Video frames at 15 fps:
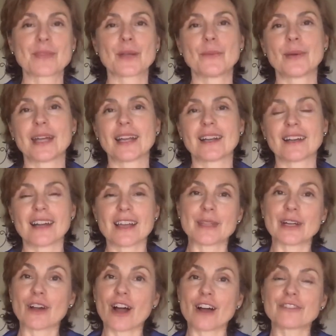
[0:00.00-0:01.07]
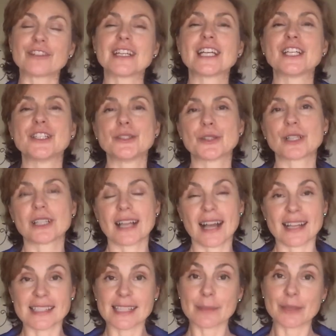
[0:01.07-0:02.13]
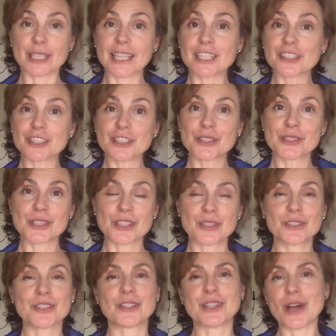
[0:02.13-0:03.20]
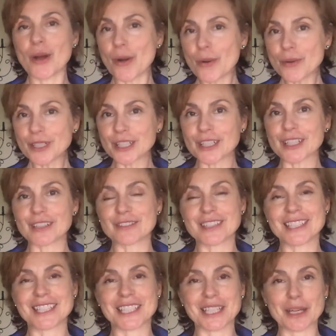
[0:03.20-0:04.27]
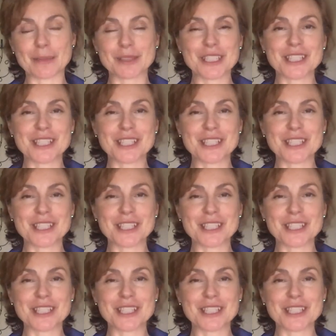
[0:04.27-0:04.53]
where they're offering a new class, and I'm going to introduce you to the owner of the gym.